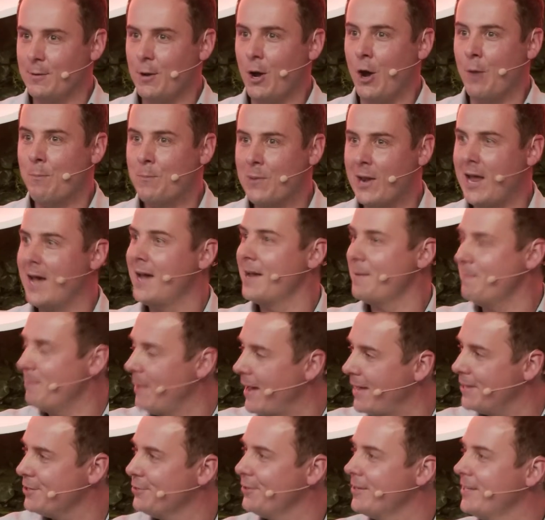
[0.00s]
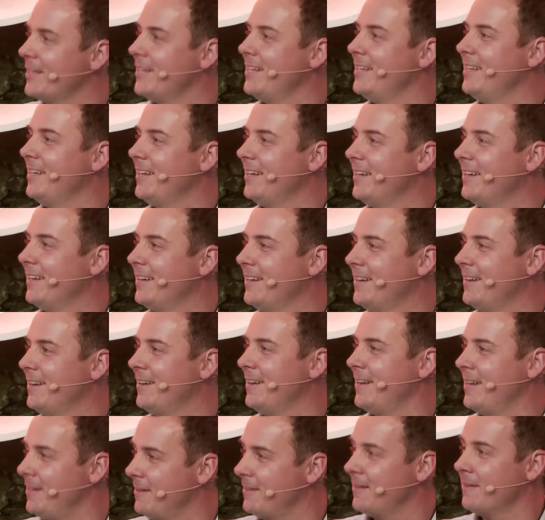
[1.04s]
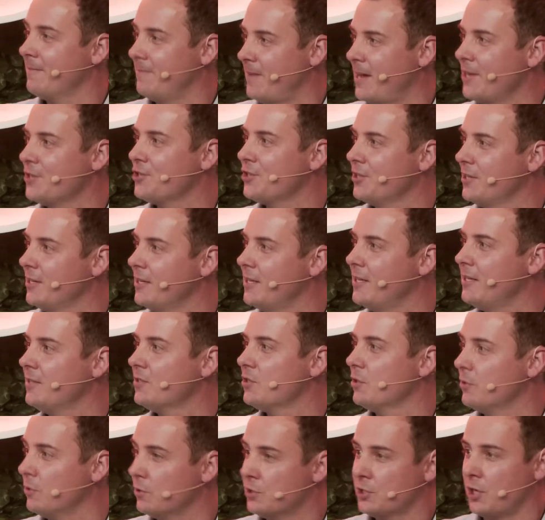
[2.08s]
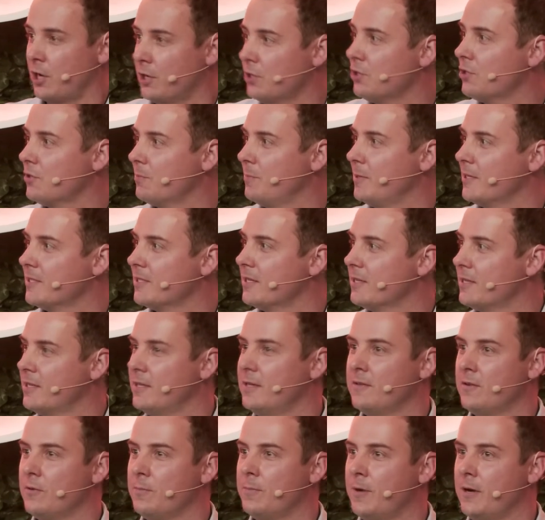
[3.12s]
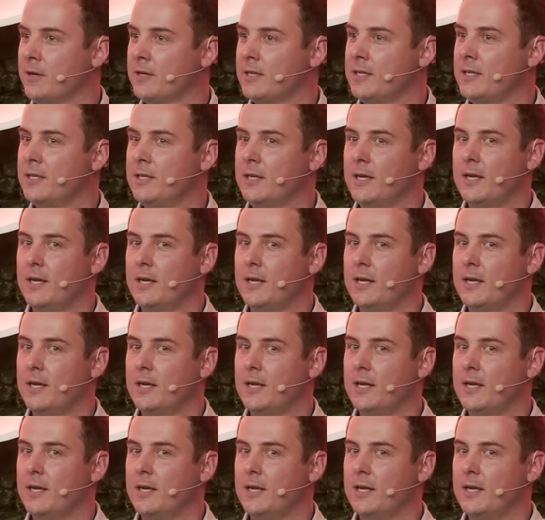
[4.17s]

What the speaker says: apply manually anything vaginally, so to touch basically their body.